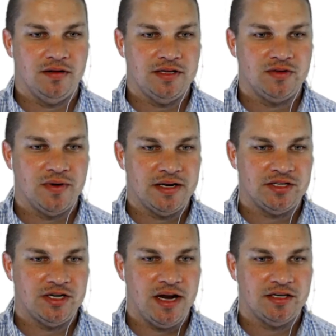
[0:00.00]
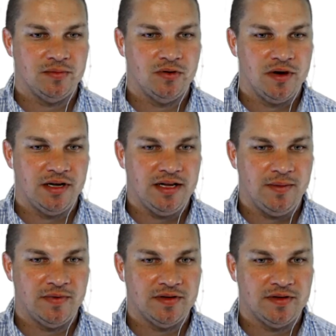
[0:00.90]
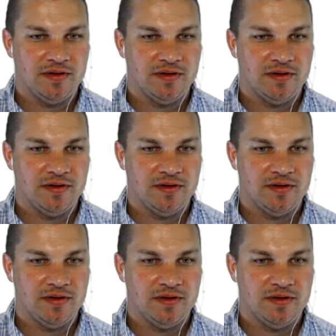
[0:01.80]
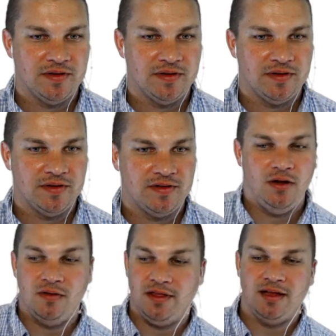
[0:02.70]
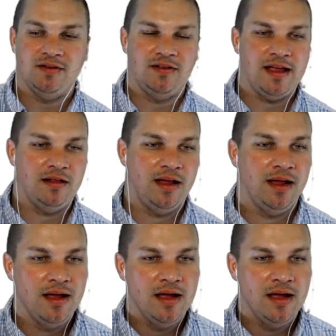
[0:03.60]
These rates change. I'm going to keep this time of year in mind next year, learning new things daily.